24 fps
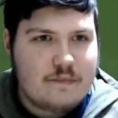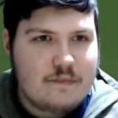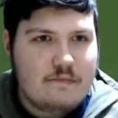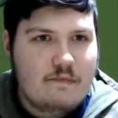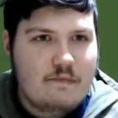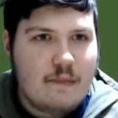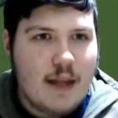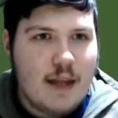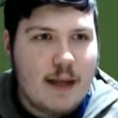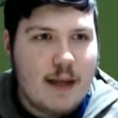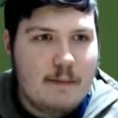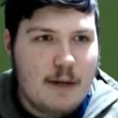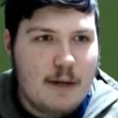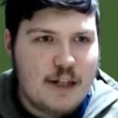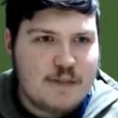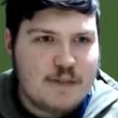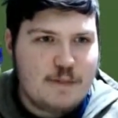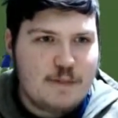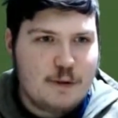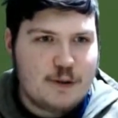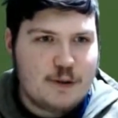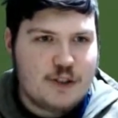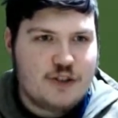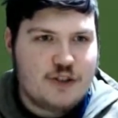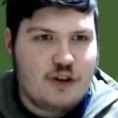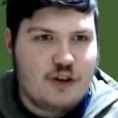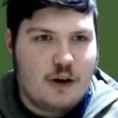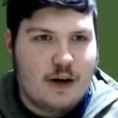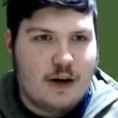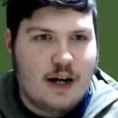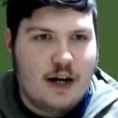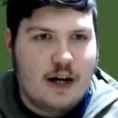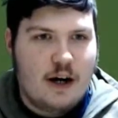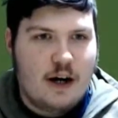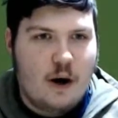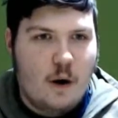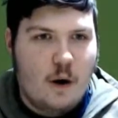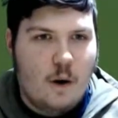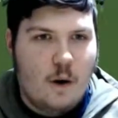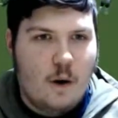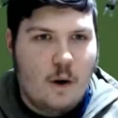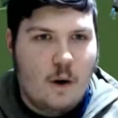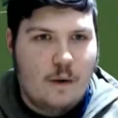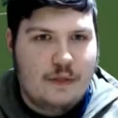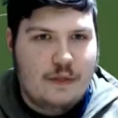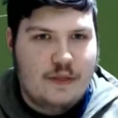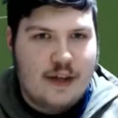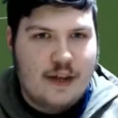much more stronger
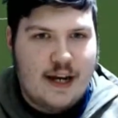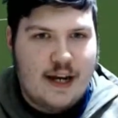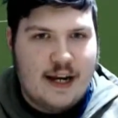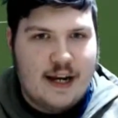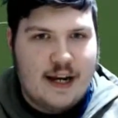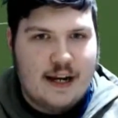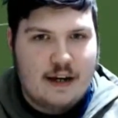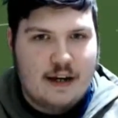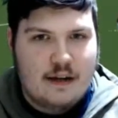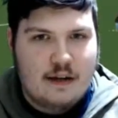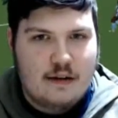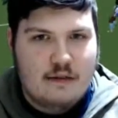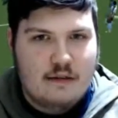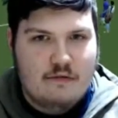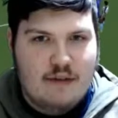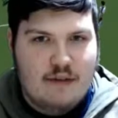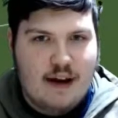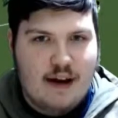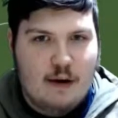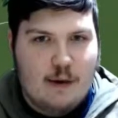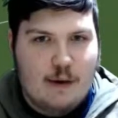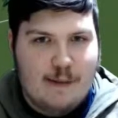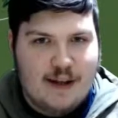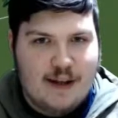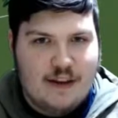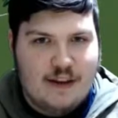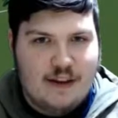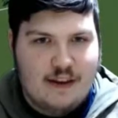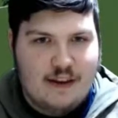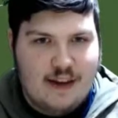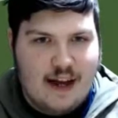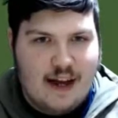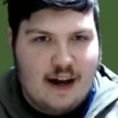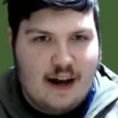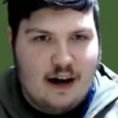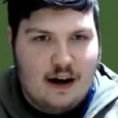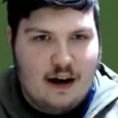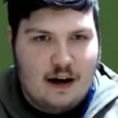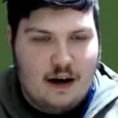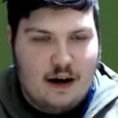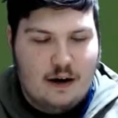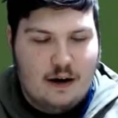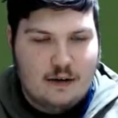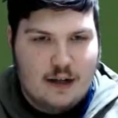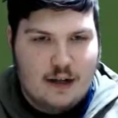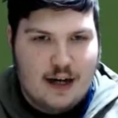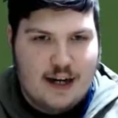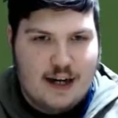on the relevant than they are on
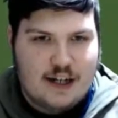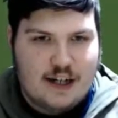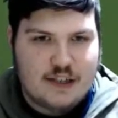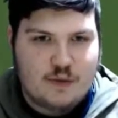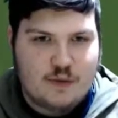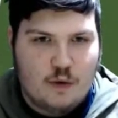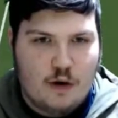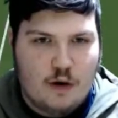the League Swap.